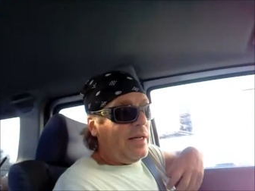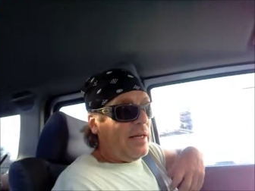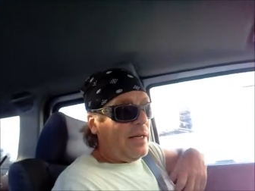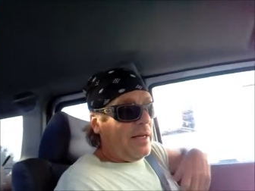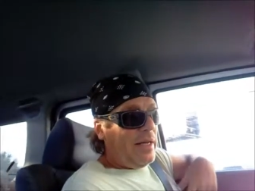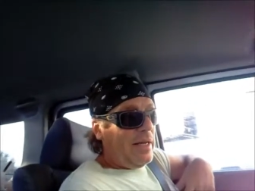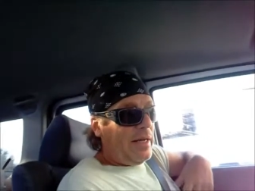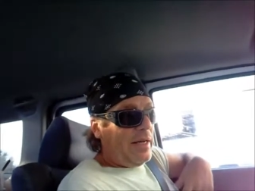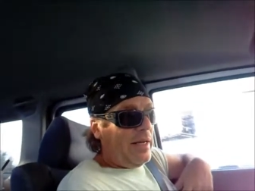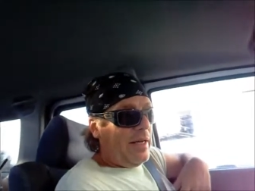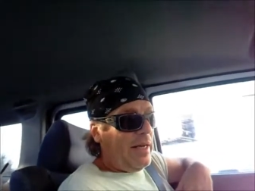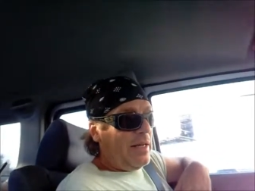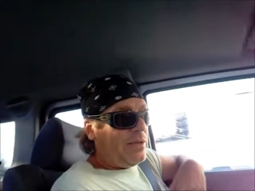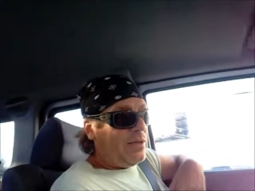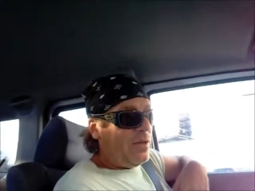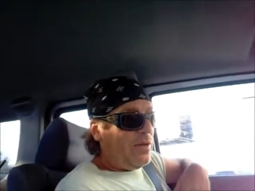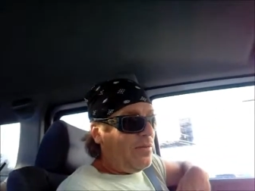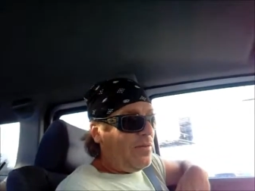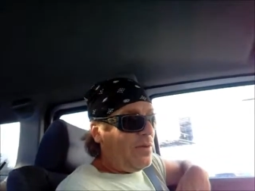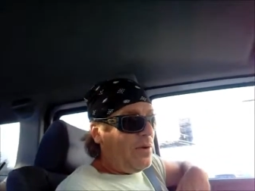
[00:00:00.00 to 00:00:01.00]
uh, he answered
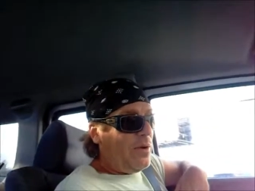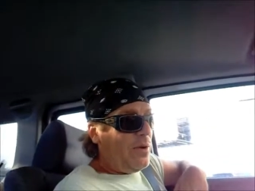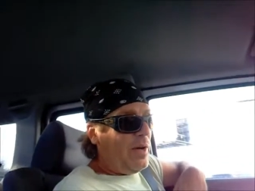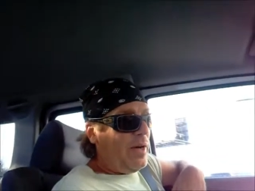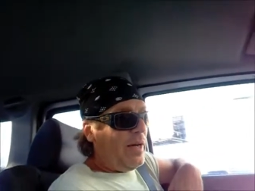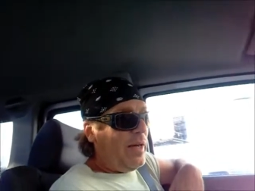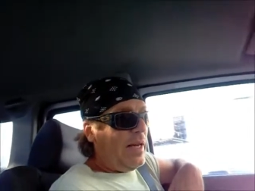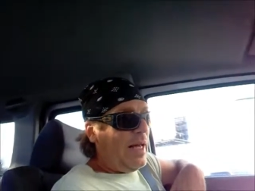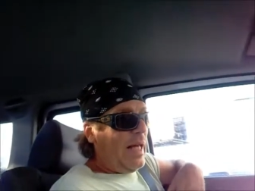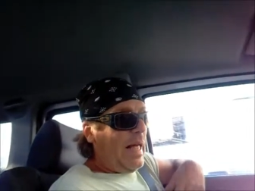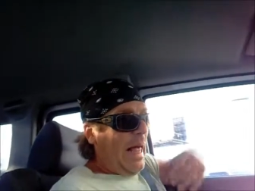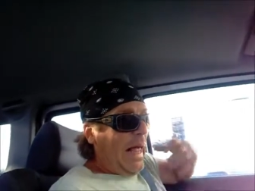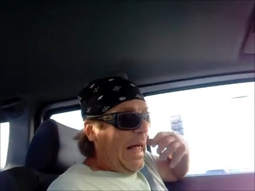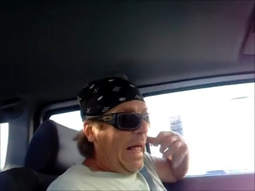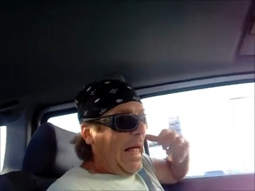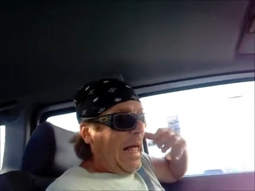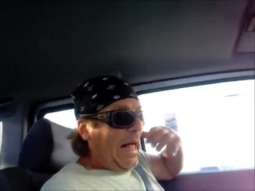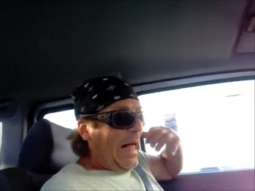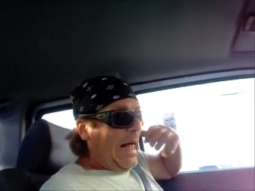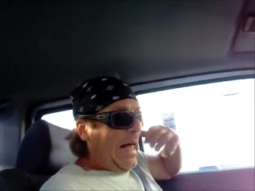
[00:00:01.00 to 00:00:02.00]
the phone, and
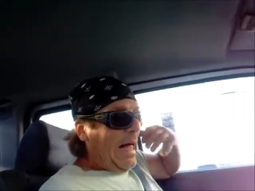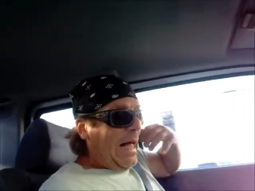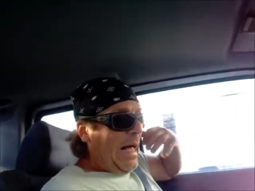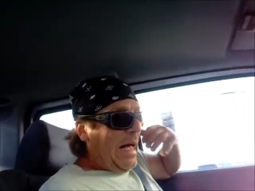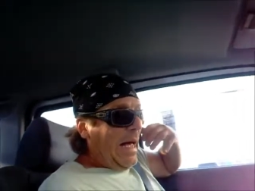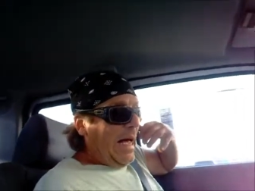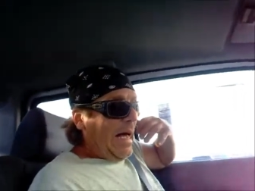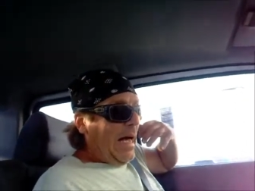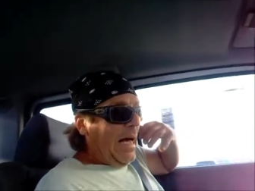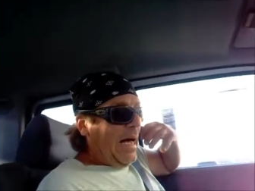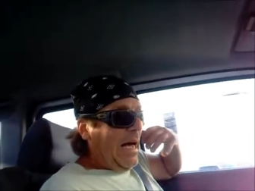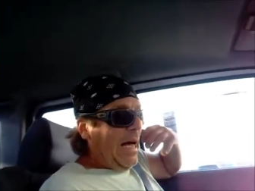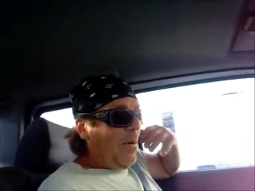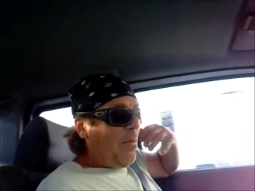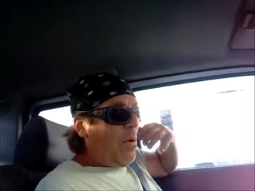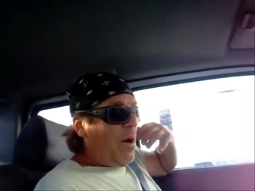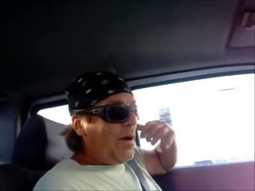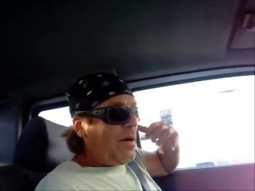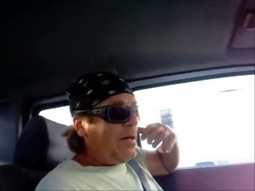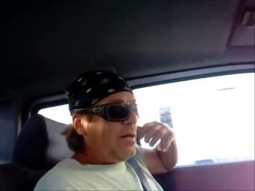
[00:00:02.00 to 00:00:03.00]
I
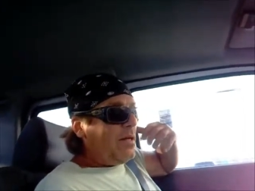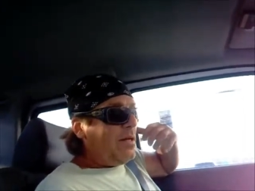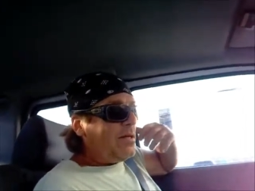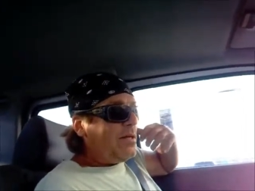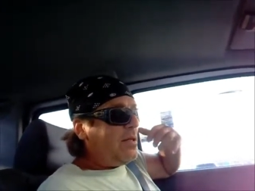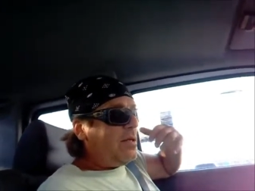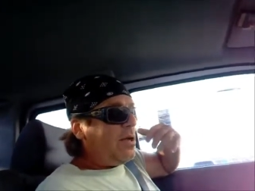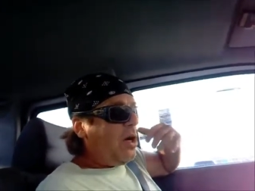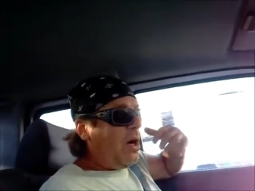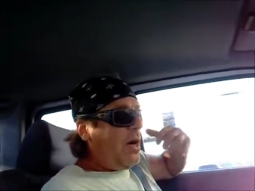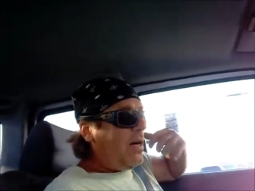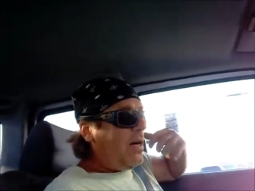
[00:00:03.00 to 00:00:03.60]
wanted to talk